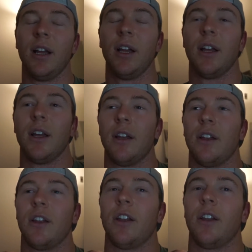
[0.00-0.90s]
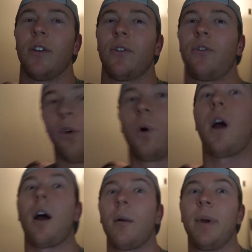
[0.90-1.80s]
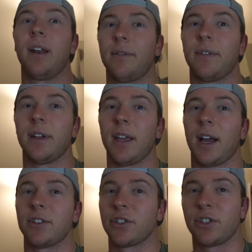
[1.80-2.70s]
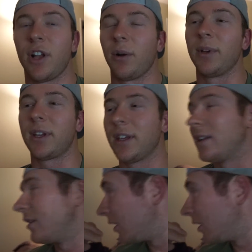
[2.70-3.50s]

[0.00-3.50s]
Like for our benefit. For our benefit, yeah, just so that we could,